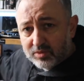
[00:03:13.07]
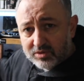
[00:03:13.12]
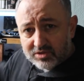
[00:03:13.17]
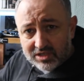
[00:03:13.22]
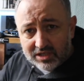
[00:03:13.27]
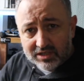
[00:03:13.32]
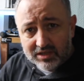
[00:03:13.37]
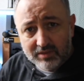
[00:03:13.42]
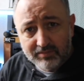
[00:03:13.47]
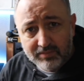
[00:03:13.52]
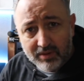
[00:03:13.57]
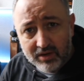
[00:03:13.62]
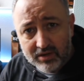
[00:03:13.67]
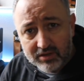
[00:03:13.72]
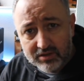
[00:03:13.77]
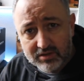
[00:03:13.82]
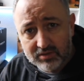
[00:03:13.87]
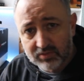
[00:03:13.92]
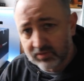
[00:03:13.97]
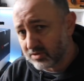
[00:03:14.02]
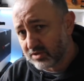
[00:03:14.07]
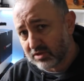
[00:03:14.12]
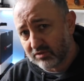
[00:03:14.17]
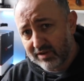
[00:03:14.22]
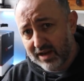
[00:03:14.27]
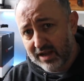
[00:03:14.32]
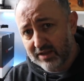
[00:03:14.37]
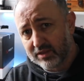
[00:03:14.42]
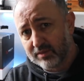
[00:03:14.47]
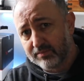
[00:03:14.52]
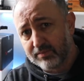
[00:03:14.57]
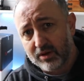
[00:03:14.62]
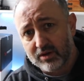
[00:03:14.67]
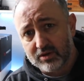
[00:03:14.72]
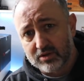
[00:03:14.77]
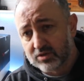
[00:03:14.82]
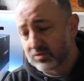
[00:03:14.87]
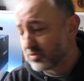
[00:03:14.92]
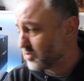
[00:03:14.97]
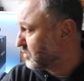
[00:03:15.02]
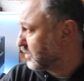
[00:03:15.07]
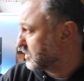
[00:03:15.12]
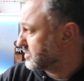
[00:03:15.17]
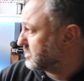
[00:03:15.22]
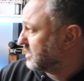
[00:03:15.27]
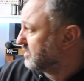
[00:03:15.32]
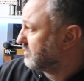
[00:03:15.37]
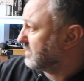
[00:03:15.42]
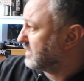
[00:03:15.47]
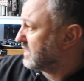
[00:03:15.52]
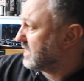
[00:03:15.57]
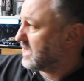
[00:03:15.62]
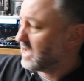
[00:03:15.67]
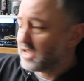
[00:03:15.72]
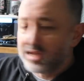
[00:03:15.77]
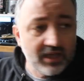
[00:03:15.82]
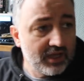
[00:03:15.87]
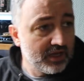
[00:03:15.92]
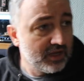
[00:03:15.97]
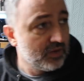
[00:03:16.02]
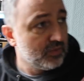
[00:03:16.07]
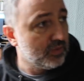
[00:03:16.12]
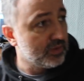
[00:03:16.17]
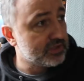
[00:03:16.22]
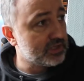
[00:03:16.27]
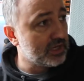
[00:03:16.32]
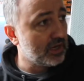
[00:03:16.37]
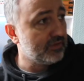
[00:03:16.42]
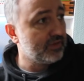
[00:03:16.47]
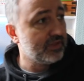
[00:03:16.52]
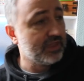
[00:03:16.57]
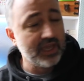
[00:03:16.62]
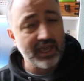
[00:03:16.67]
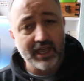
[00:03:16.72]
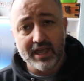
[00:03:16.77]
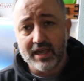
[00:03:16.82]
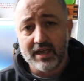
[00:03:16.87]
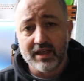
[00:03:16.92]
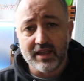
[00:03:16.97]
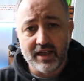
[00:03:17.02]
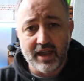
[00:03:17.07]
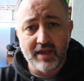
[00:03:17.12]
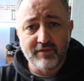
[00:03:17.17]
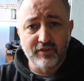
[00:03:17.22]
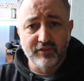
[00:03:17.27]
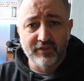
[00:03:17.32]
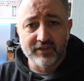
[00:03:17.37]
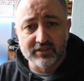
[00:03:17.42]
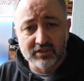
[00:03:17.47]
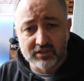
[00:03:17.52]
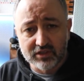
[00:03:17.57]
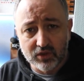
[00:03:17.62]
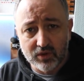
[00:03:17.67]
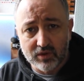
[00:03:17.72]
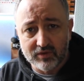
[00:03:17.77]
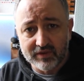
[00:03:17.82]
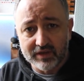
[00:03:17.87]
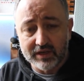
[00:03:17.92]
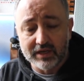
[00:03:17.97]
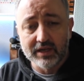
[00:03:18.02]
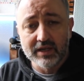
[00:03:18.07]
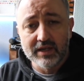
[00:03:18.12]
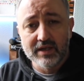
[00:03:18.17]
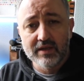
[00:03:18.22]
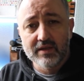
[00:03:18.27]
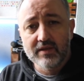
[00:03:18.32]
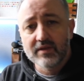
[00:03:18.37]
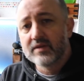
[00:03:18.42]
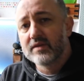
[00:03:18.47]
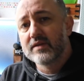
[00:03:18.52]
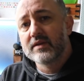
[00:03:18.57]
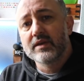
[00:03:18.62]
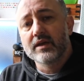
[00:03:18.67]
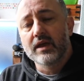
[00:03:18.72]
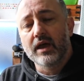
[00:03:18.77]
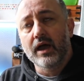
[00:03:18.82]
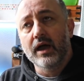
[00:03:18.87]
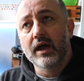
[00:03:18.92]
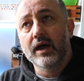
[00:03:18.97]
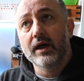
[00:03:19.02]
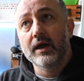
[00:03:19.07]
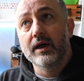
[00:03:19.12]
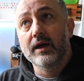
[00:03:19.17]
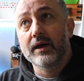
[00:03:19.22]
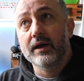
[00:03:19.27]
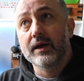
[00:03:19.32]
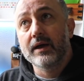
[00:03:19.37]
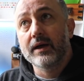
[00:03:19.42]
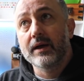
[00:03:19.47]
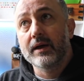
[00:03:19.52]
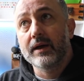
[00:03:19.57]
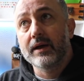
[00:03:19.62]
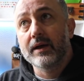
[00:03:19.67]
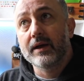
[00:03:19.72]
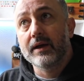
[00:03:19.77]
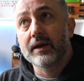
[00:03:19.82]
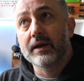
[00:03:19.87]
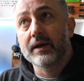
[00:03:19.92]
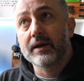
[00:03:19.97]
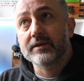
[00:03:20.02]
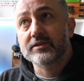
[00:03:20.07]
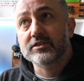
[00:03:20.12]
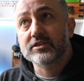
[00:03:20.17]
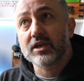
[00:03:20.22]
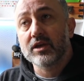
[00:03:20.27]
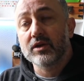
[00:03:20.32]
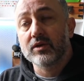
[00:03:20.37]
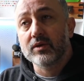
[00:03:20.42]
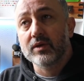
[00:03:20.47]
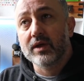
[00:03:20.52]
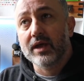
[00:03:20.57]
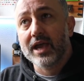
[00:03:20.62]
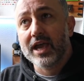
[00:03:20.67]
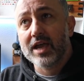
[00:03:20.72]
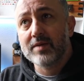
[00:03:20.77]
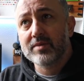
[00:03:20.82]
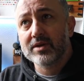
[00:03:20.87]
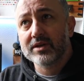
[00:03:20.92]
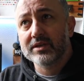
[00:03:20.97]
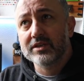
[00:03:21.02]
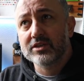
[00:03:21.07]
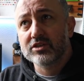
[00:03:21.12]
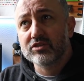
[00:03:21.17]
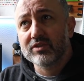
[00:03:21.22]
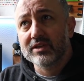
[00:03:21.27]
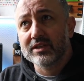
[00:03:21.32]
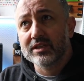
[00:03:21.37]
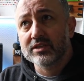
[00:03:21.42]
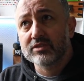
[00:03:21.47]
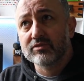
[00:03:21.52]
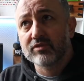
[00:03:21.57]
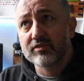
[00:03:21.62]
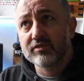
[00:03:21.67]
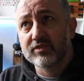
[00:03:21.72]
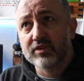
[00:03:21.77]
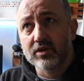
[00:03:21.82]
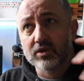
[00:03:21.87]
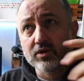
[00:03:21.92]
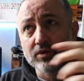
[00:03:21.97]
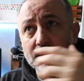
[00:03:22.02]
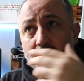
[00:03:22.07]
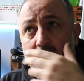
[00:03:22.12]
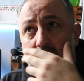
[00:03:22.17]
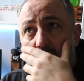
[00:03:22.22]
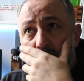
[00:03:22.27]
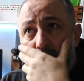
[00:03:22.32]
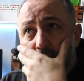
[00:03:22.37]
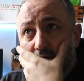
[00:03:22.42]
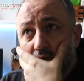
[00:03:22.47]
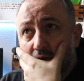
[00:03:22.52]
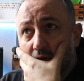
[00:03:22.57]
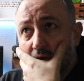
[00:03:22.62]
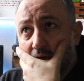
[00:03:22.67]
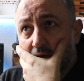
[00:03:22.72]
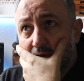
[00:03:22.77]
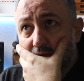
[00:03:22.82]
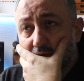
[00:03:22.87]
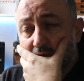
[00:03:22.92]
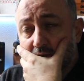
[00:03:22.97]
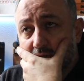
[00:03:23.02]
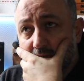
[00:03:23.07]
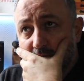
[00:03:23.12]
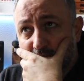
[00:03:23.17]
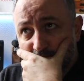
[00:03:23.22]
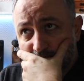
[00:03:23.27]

what's in the box, what's around the box, what's over there, everything to do with it. So how am I going to treat this review? Because